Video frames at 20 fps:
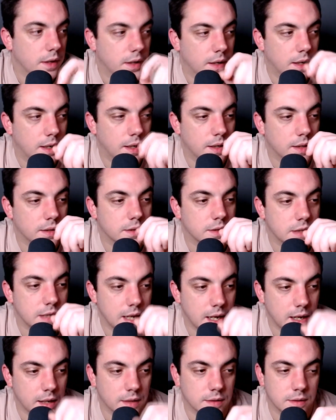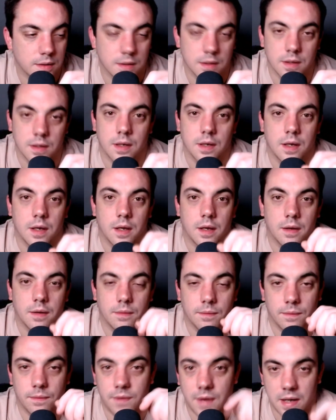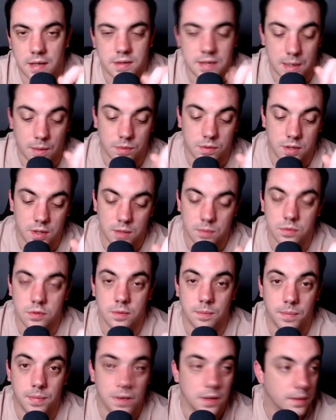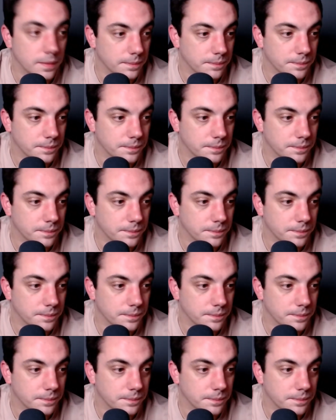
and attacked. That's how a team should be.